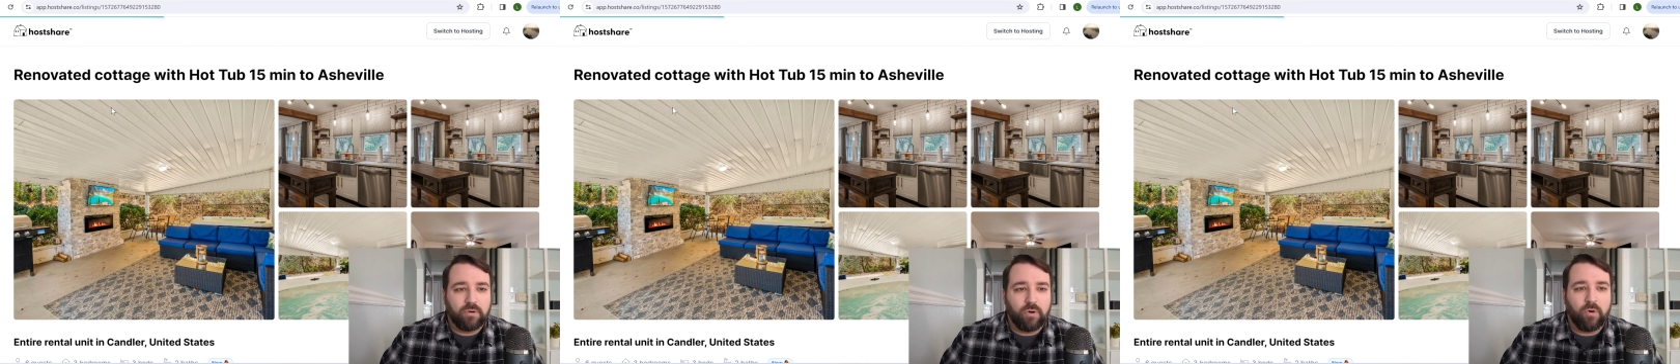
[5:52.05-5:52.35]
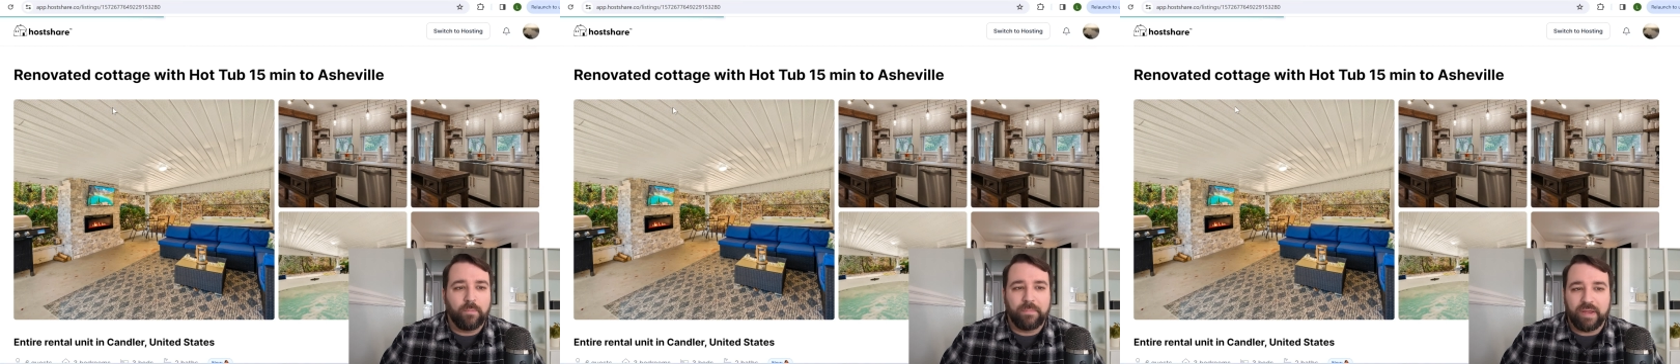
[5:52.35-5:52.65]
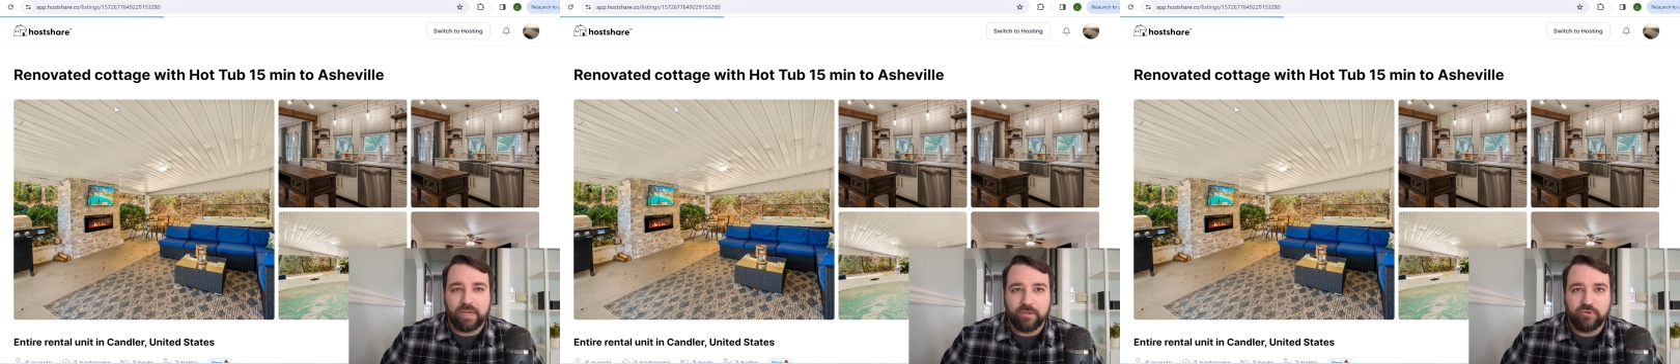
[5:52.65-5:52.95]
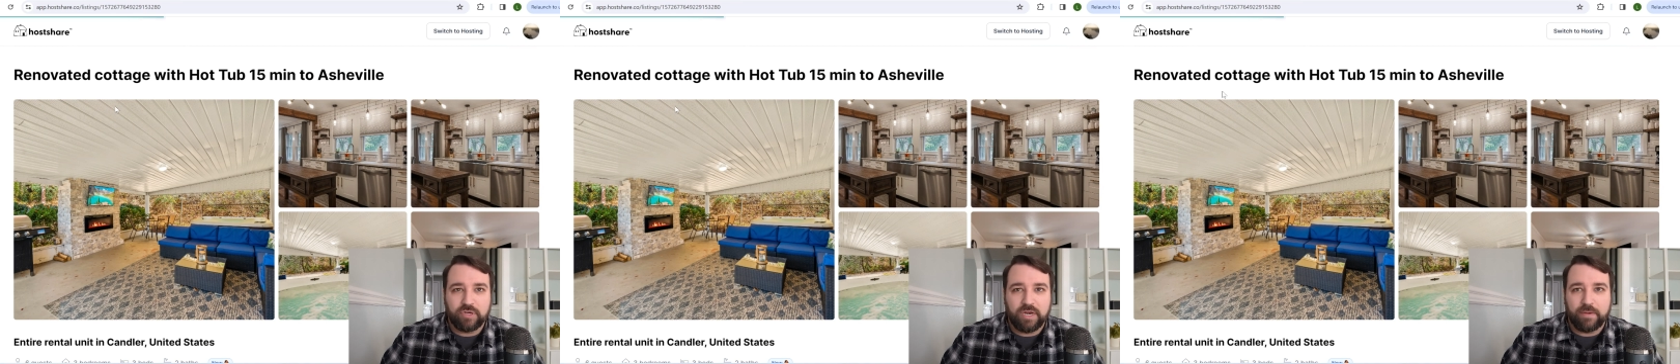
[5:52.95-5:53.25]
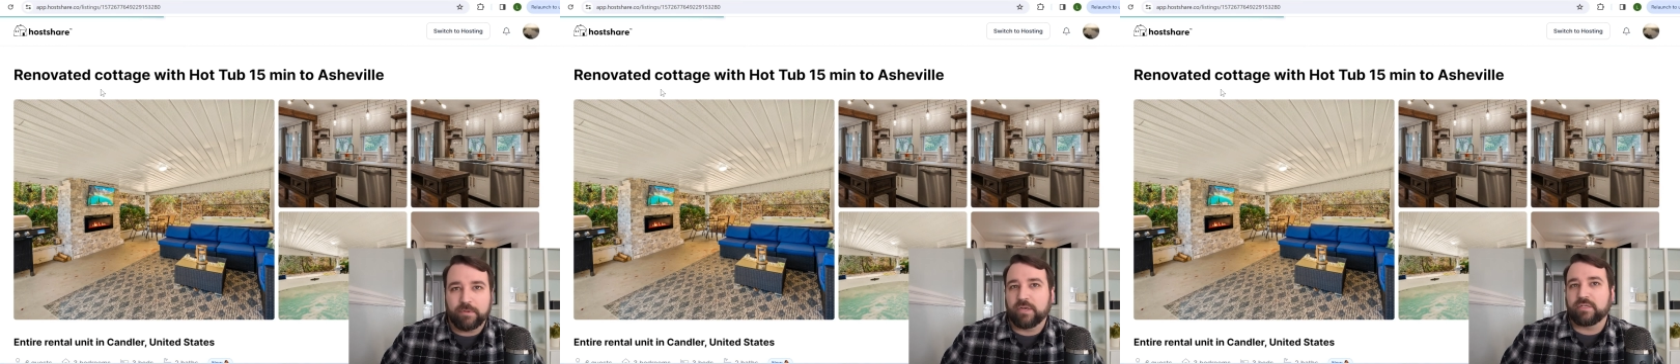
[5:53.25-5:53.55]
homepage and I'm
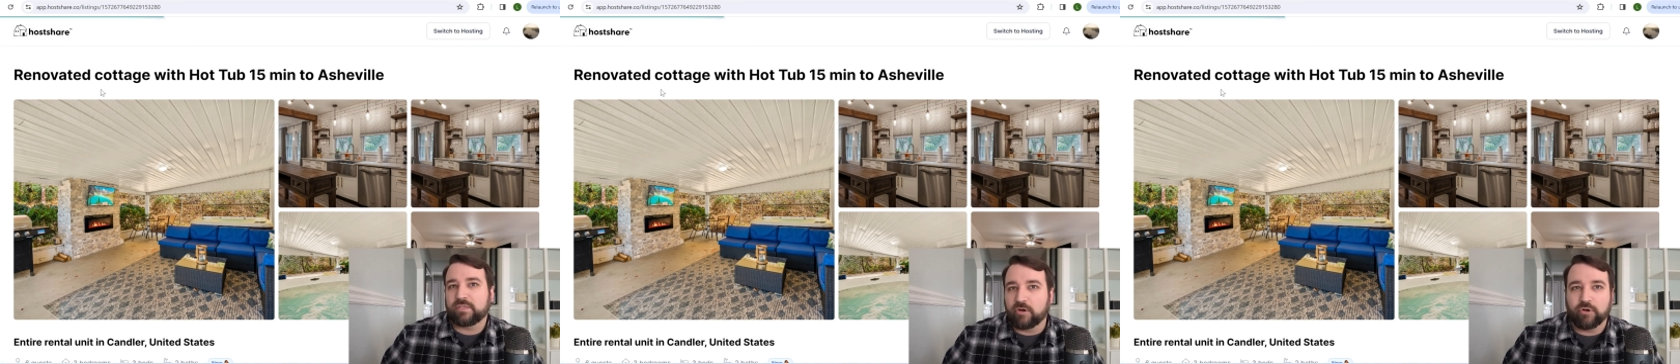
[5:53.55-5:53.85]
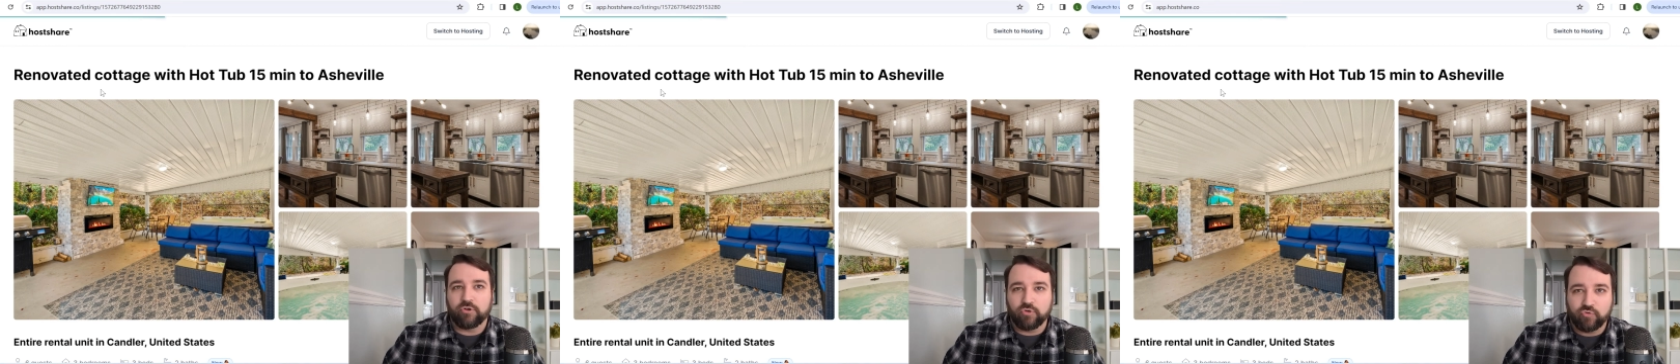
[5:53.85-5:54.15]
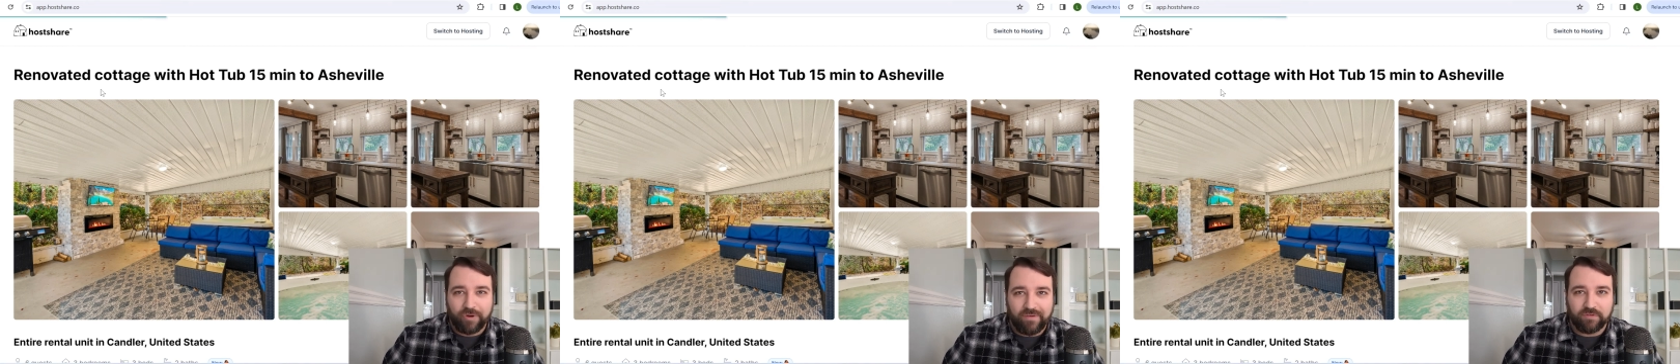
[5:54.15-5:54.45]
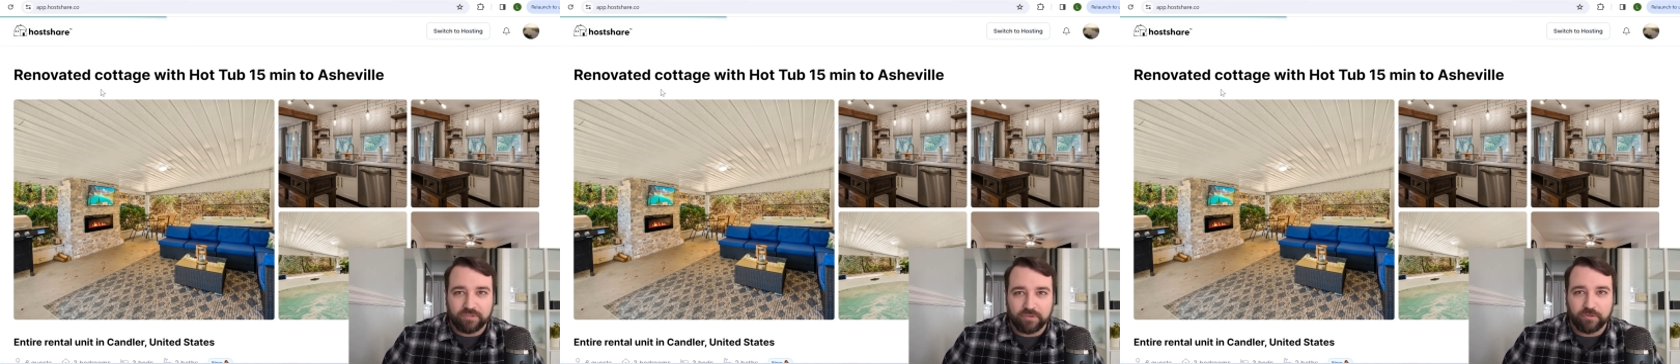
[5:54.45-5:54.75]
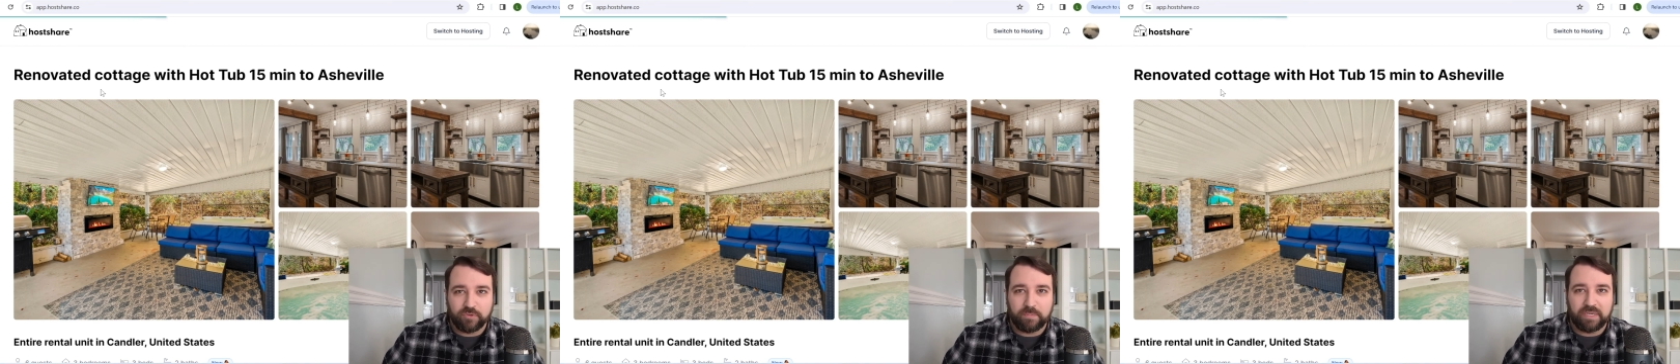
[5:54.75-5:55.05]
going to start a new travel
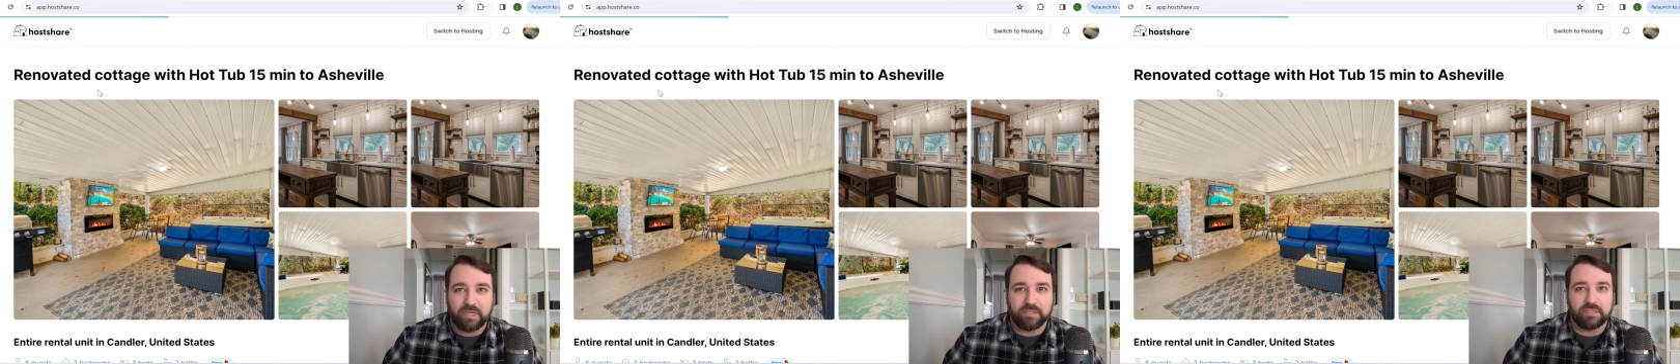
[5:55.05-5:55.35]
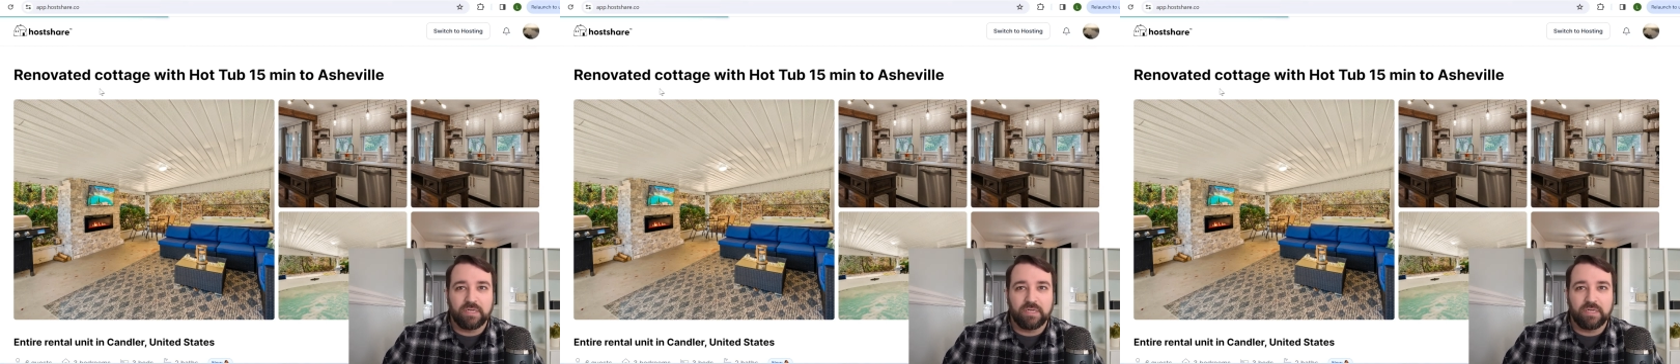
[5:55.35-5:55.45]
search because